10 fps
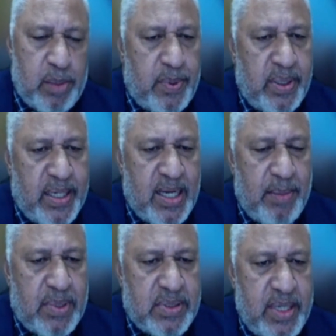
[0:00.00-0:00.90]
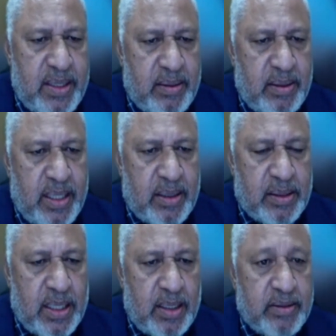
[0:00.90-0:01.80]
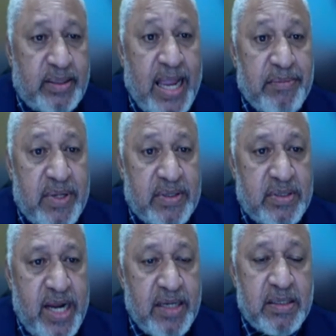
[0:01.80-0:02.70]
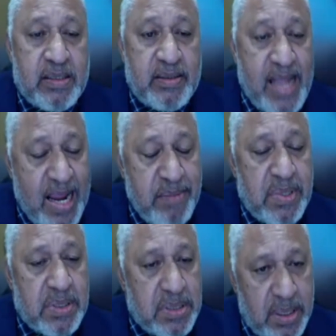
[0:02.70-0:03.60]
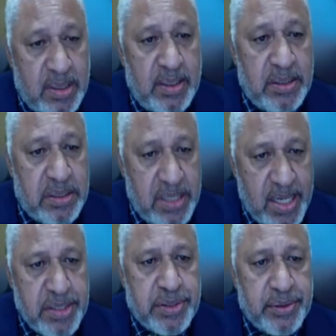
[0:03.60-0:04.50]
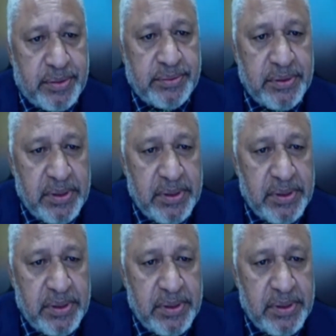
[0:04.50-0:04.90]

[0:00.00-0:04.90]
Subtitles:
Honorable Nengama said that time has changed. Time has certainly changed.